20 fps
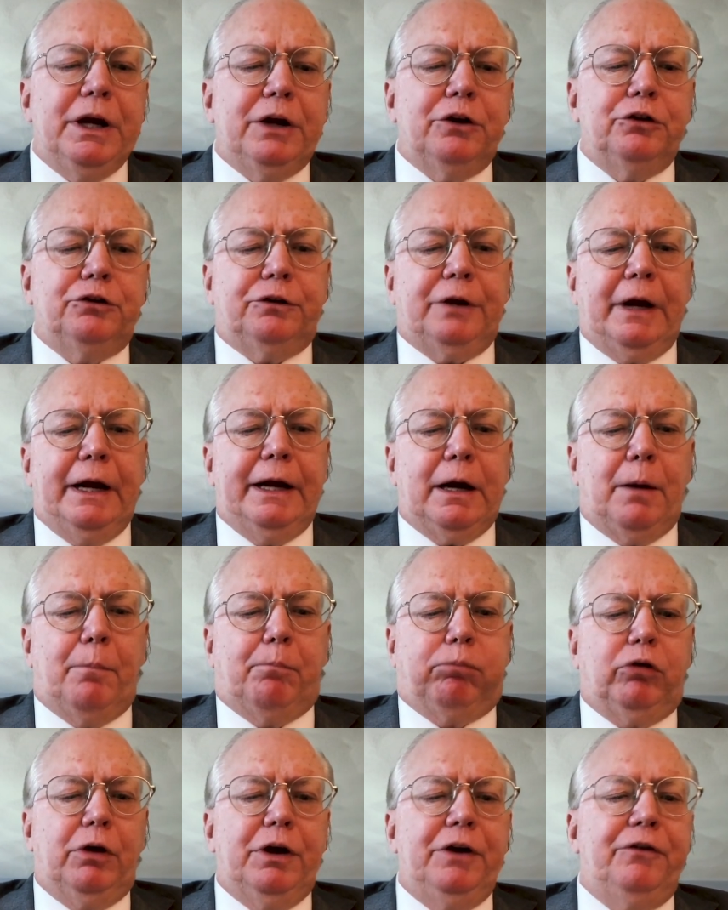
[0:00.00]
could take a
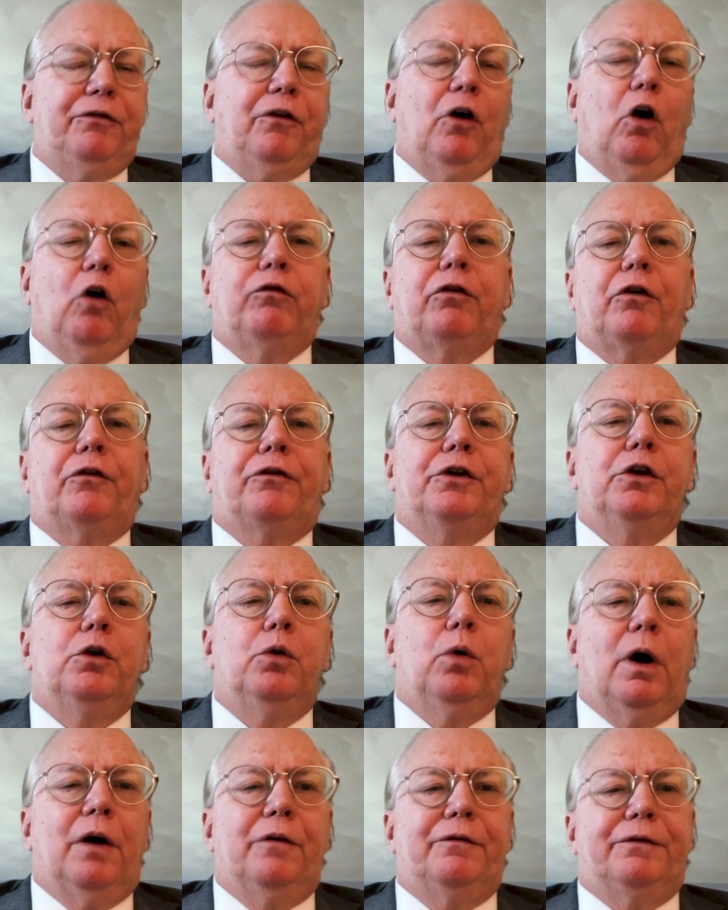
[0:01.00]
brief
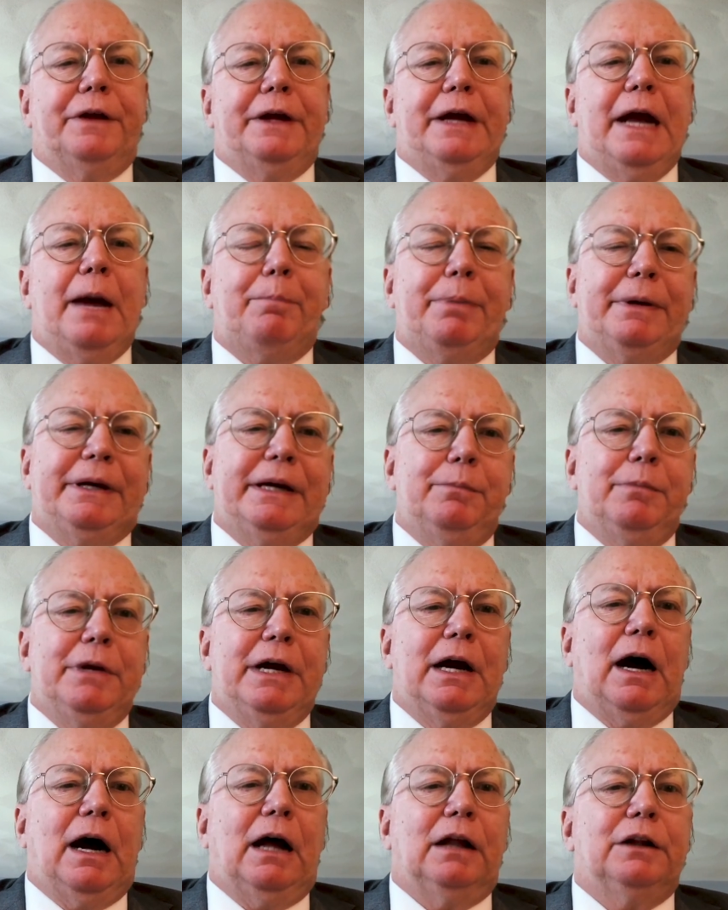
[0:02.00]
overview of the
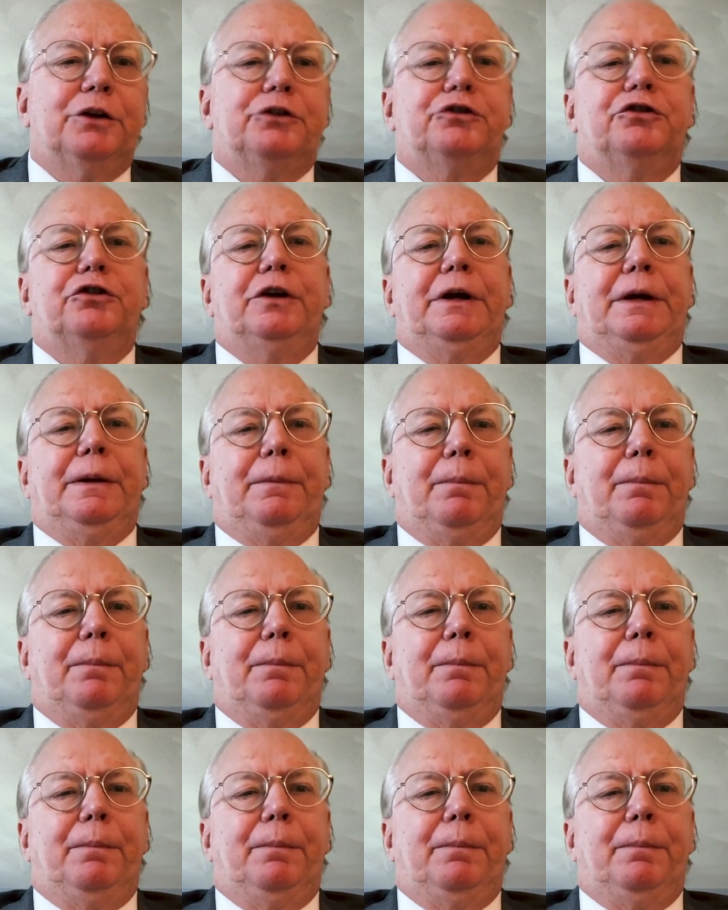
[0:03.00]
epidemiology,